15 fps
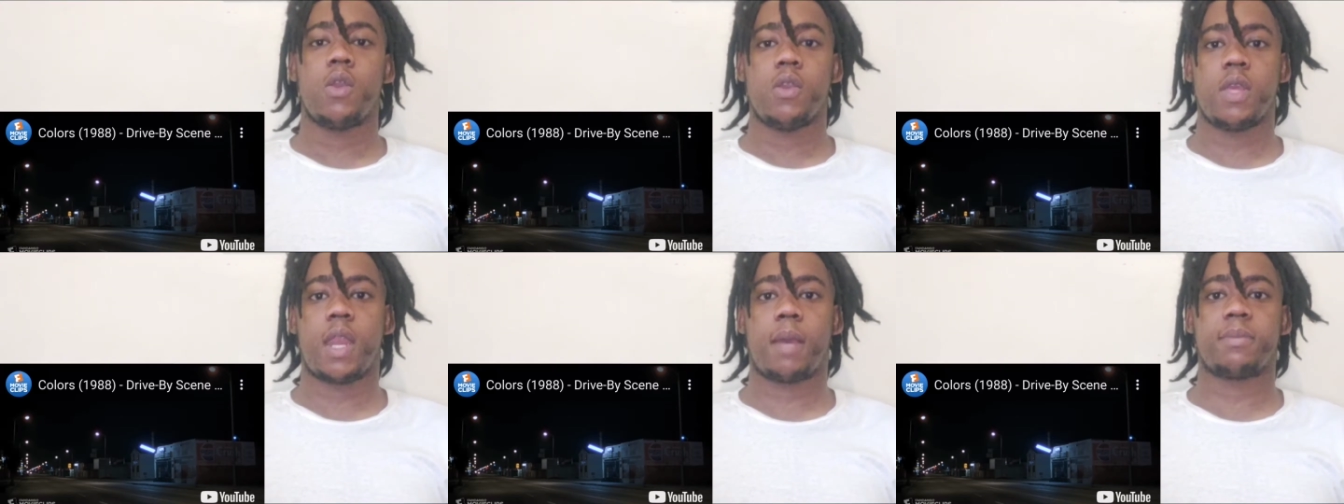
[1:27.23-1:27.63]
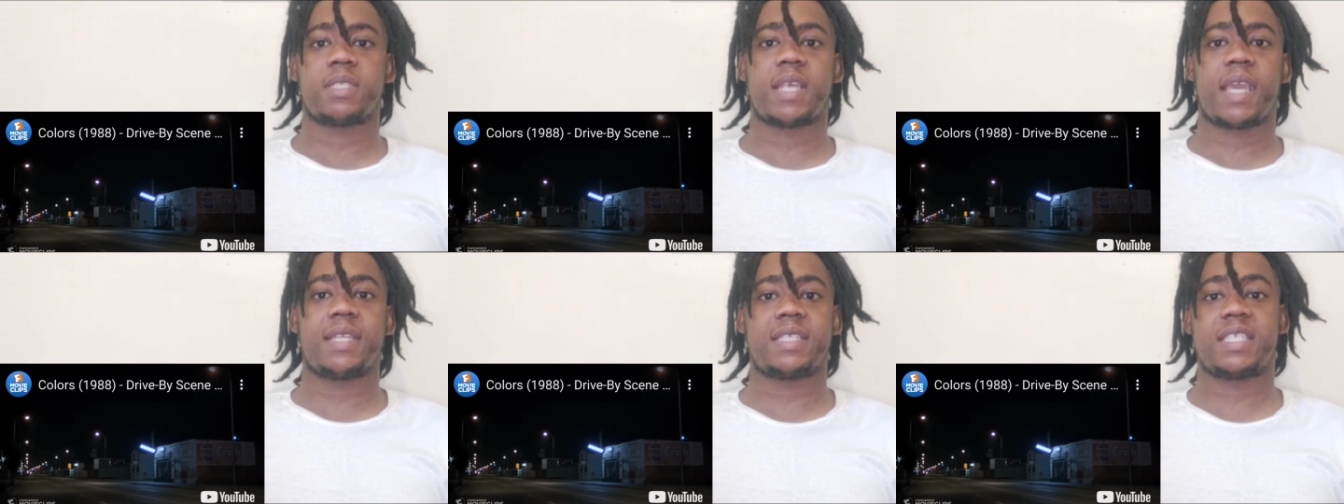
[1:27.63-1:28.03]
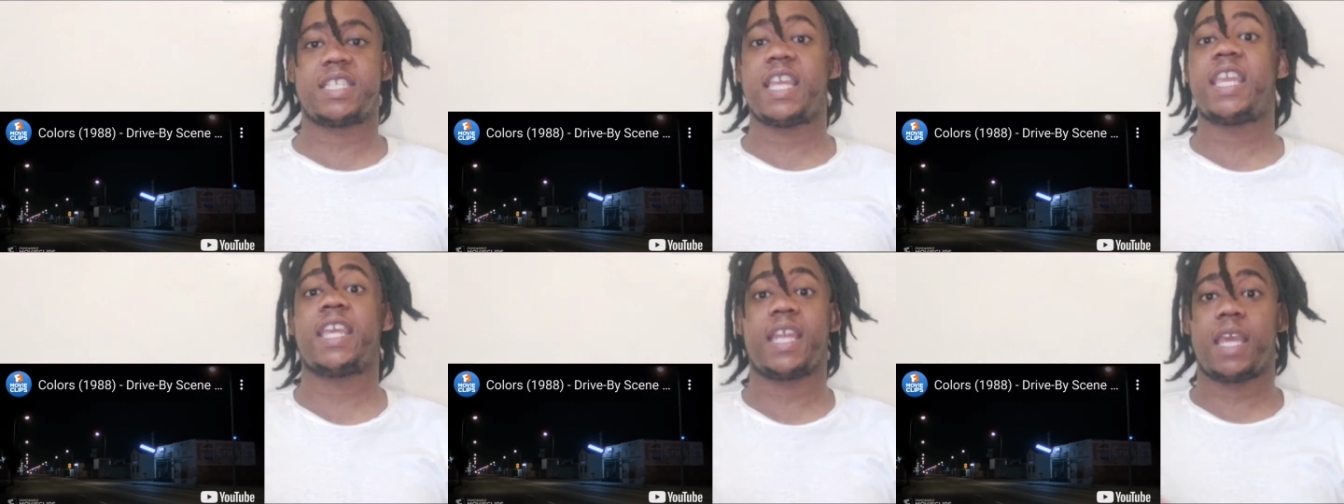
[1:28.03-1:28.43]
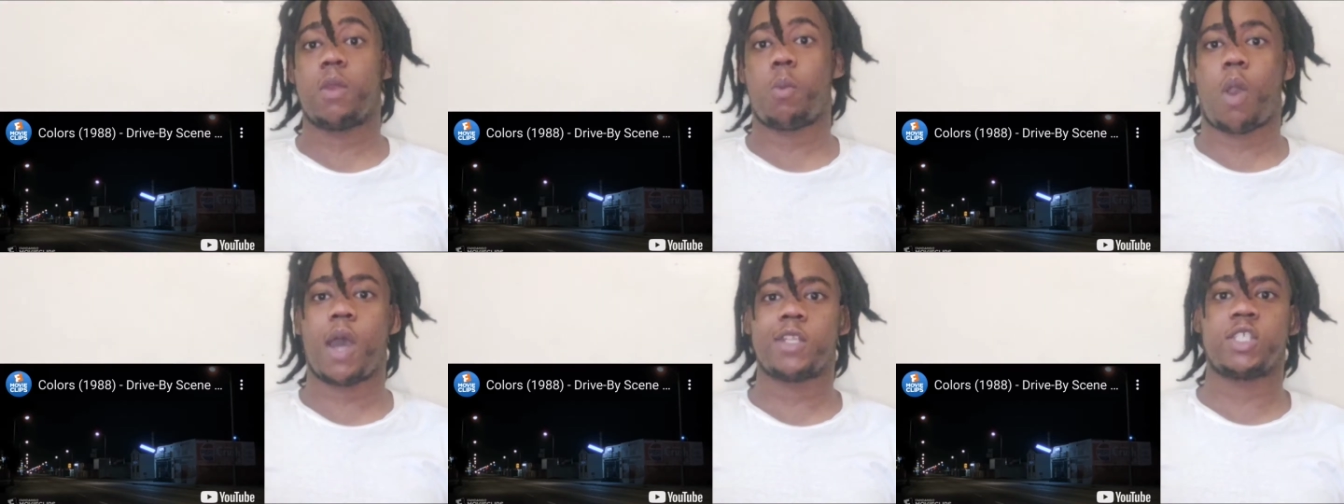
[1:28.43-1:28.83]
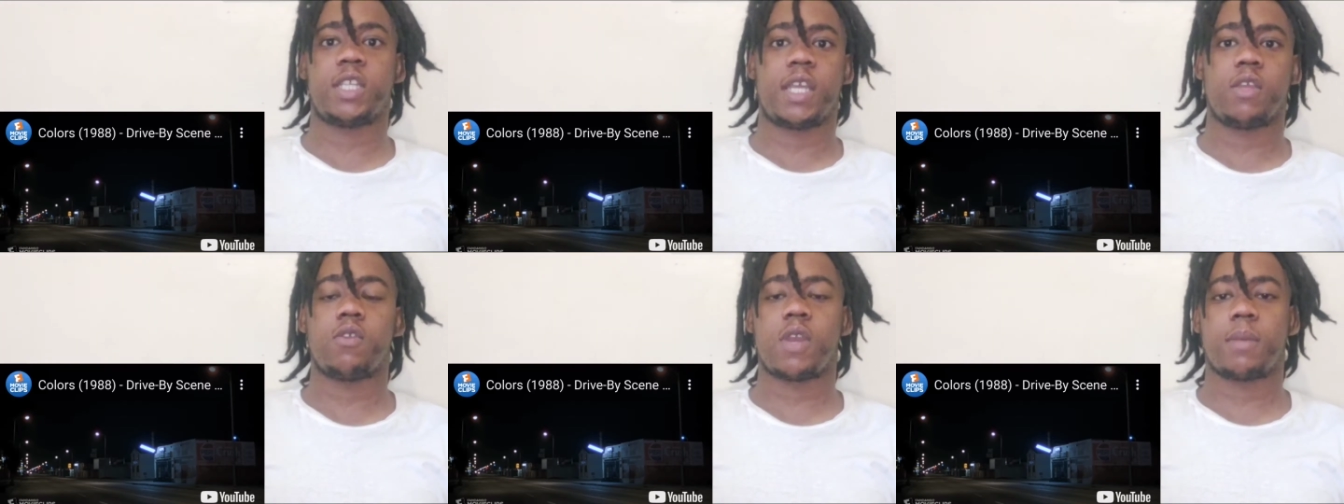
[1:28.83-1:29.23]
You know what I'm saying? Sneaking it and watching
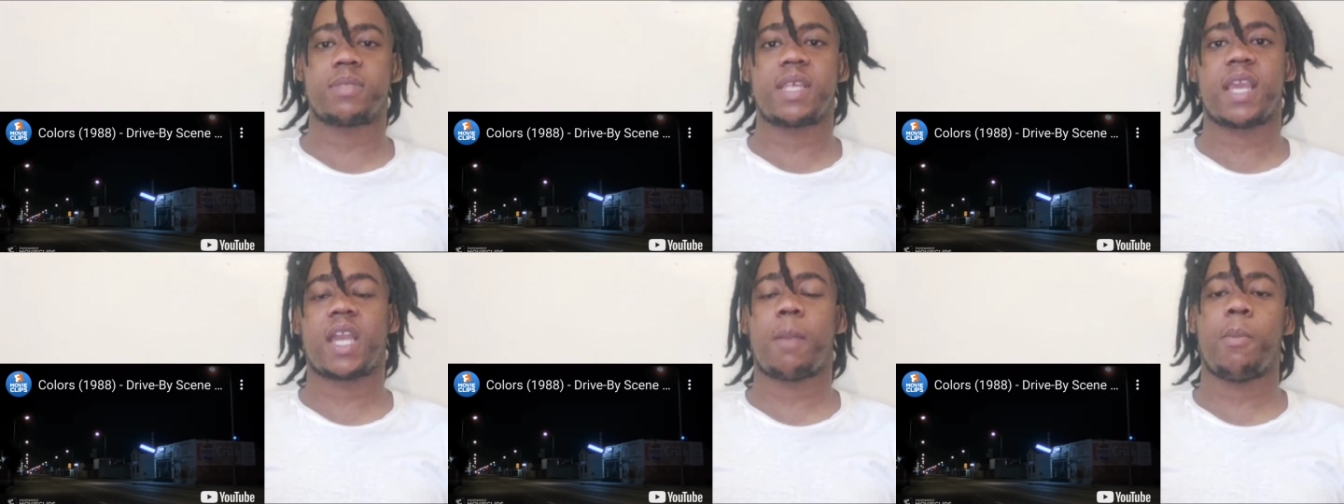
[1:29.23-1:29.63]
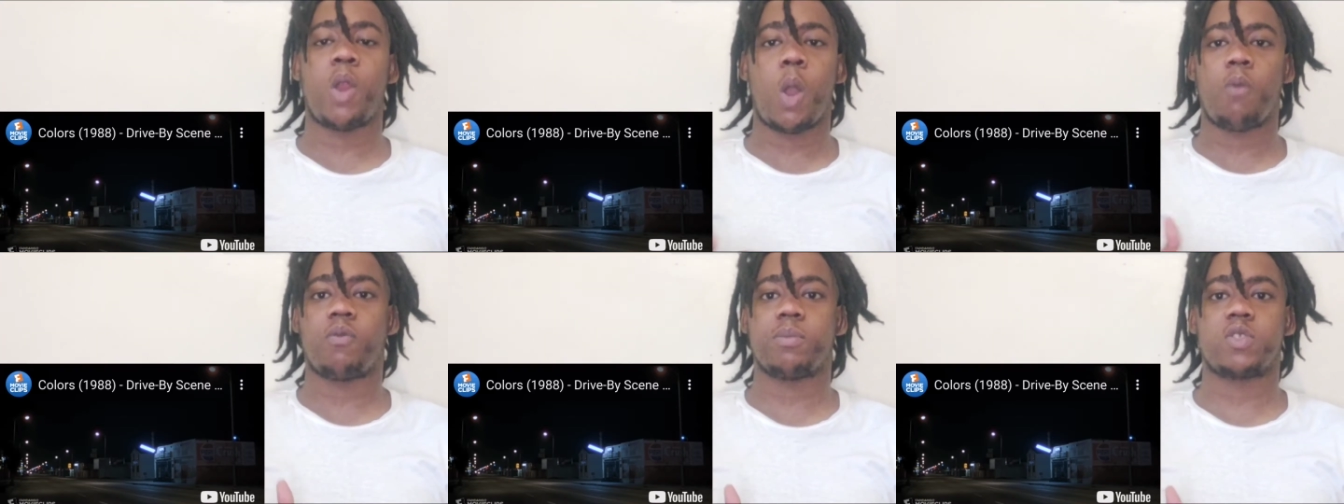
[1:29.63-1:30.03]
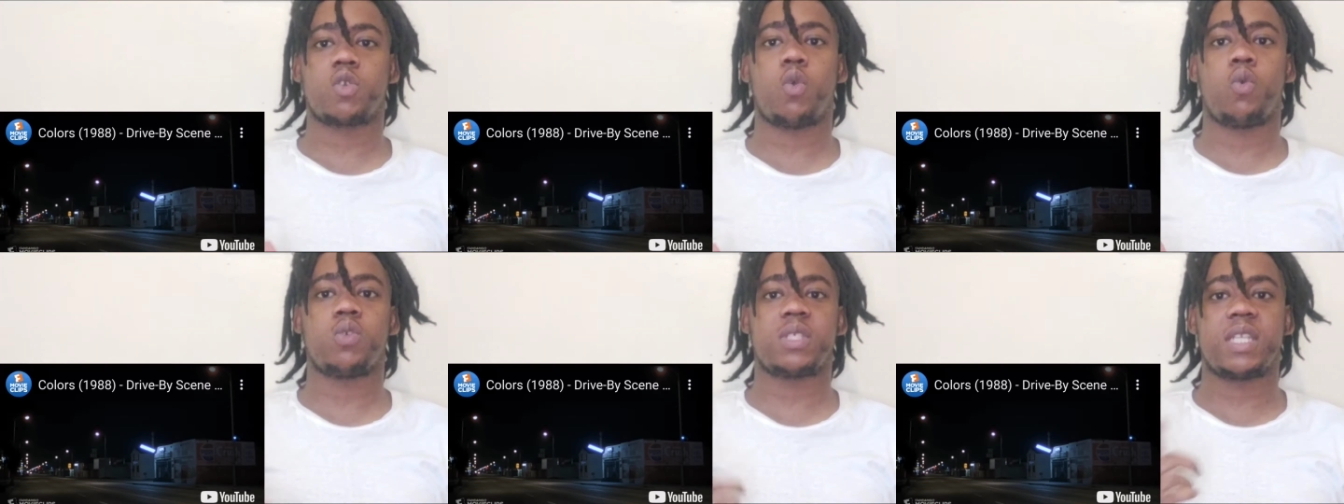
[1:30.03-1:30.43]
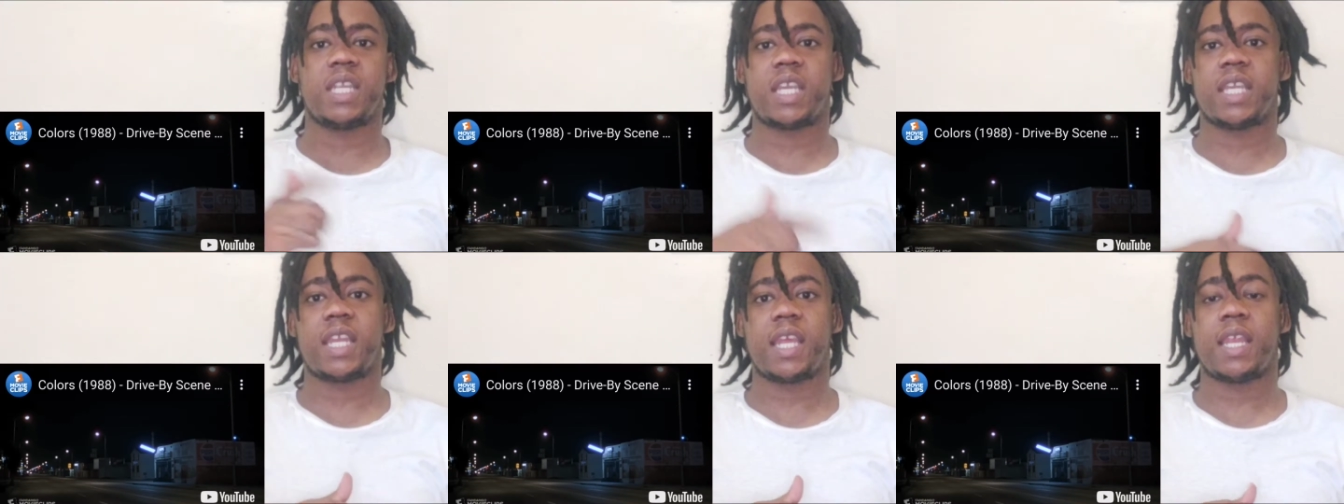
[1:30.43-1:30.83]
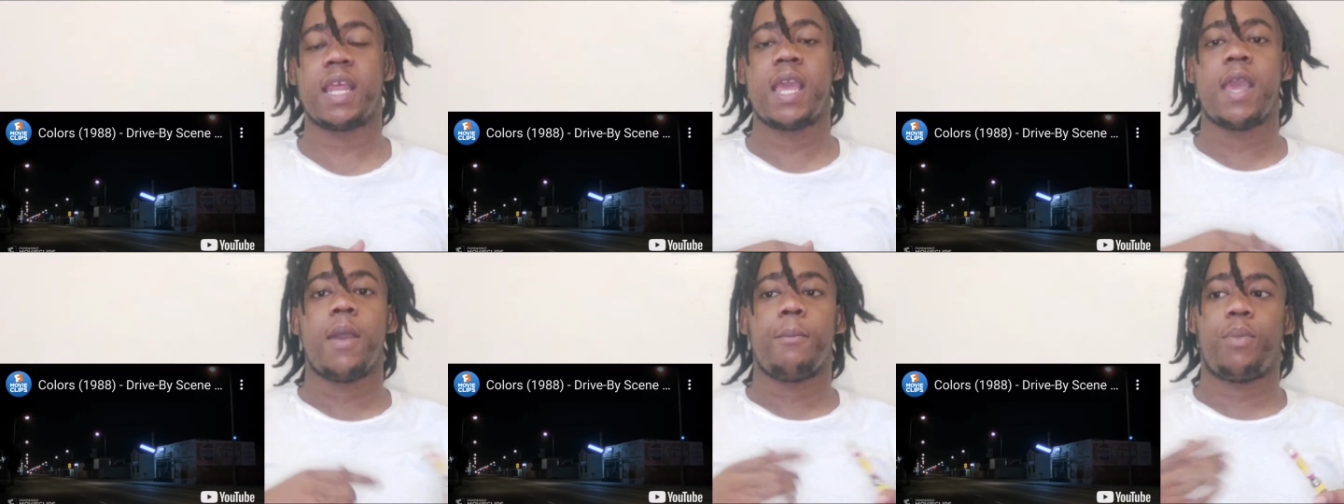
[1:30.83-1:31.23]
it. You know what I'm saying? Coming home from school, sneaking it,
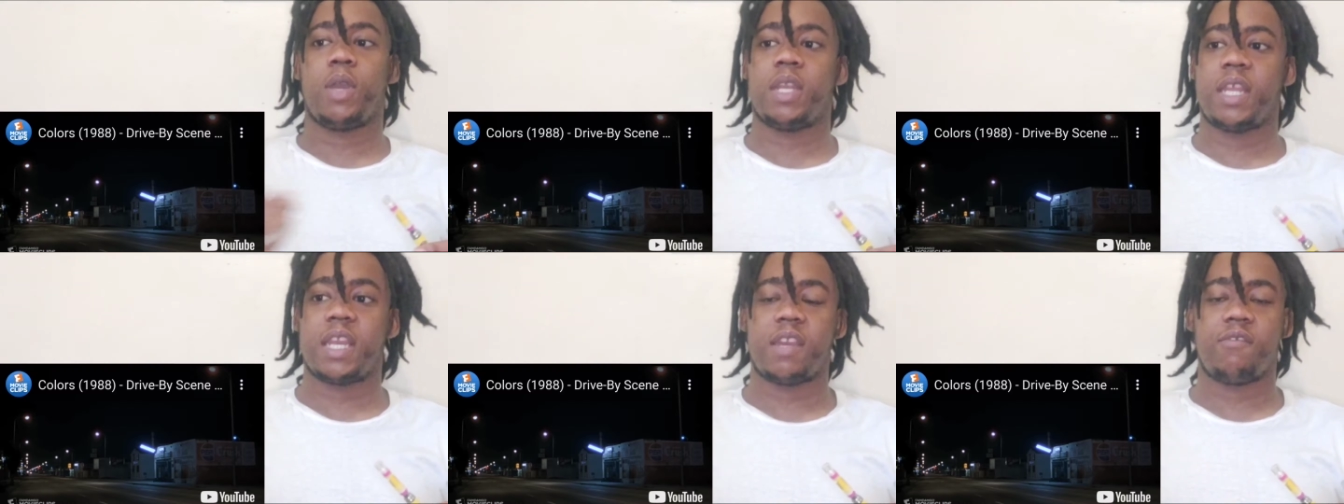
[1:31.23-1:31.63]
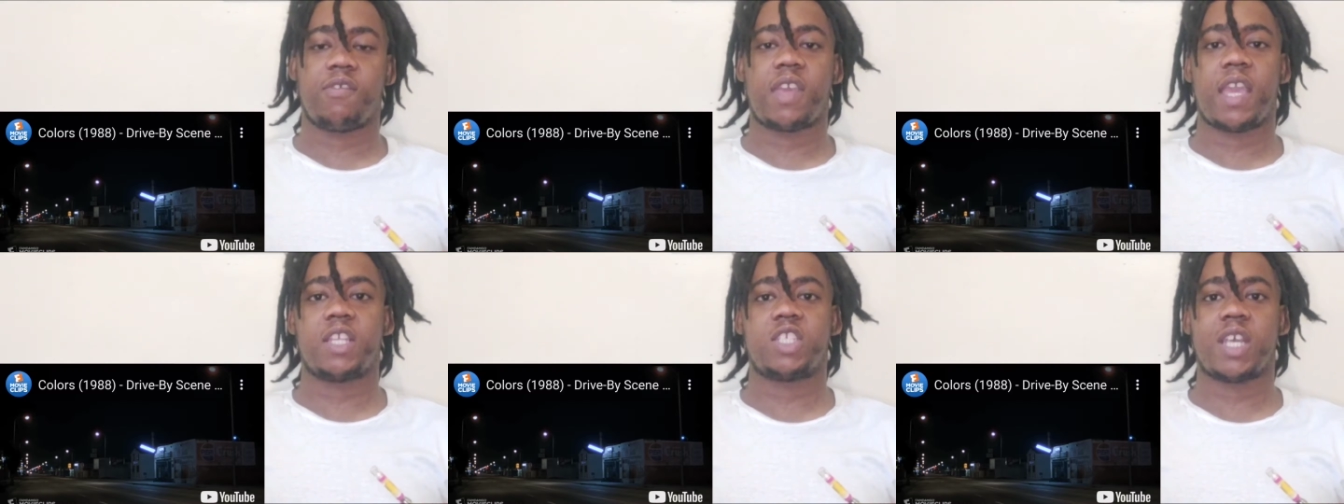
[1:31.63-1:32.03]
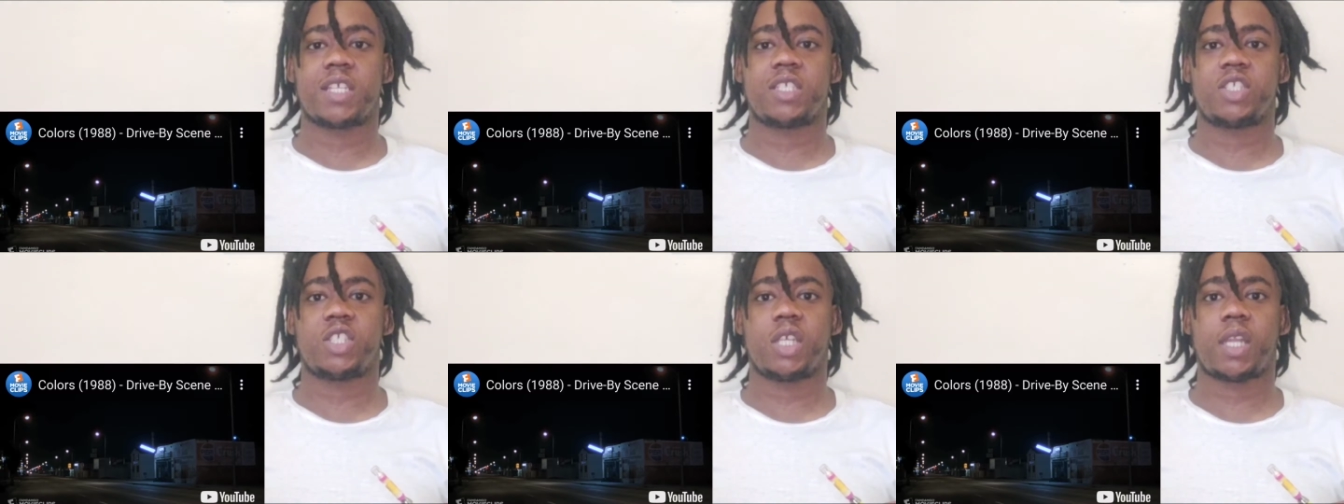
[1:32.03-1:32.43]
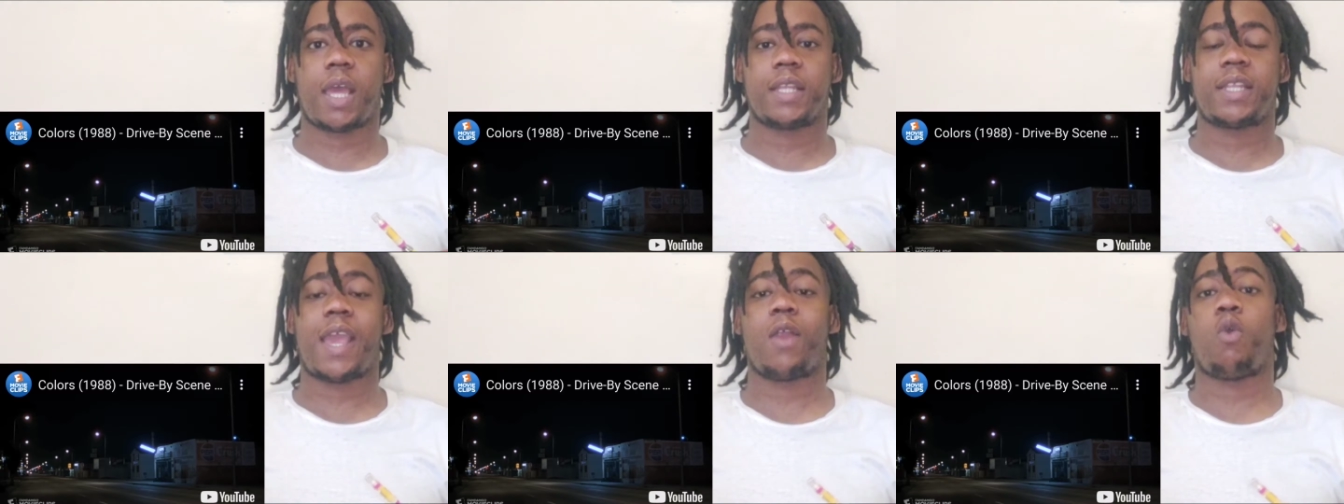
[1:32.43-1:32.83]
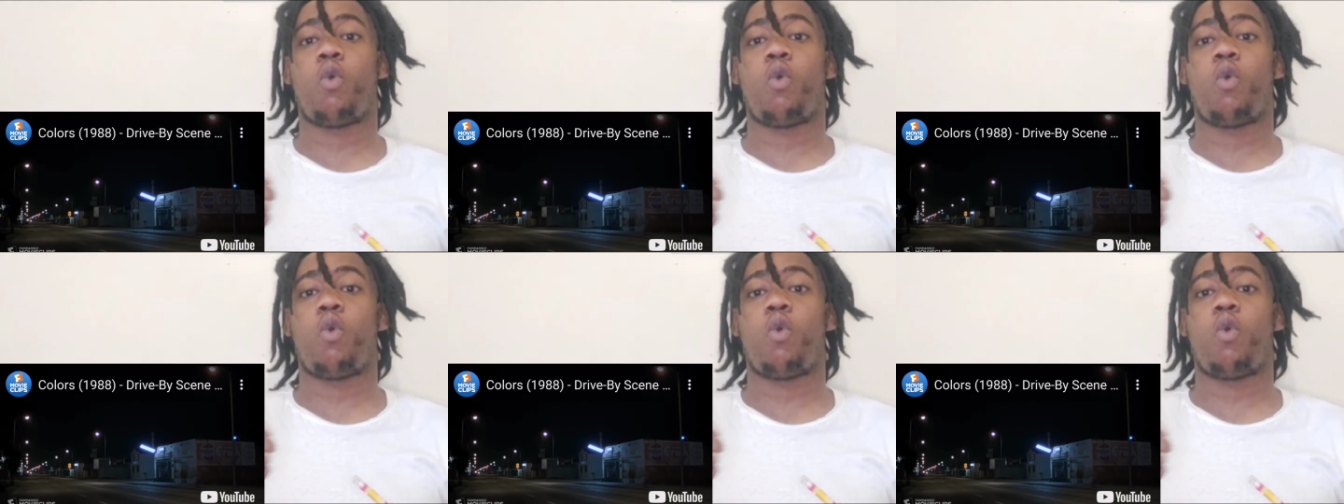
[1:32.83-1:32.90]
putting it in the VHS and shit like that.